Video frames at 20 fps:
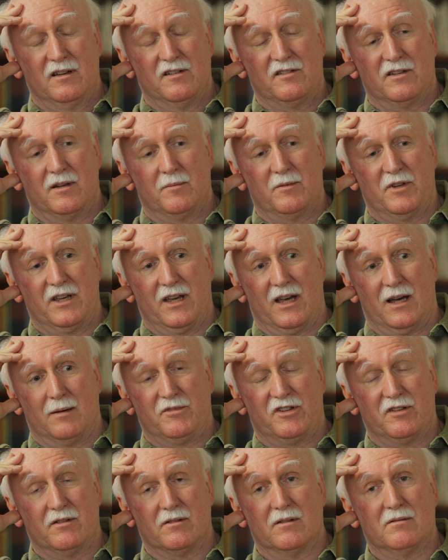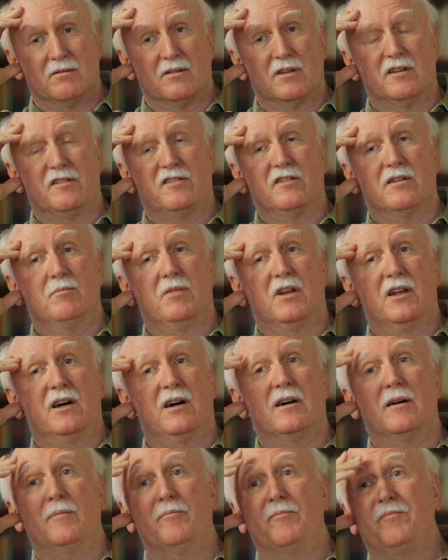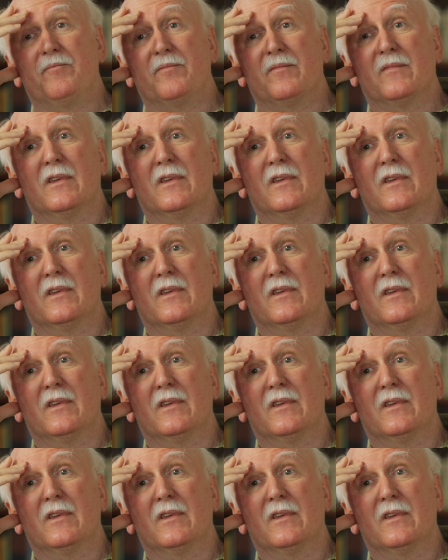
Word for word: something absolutely sublime.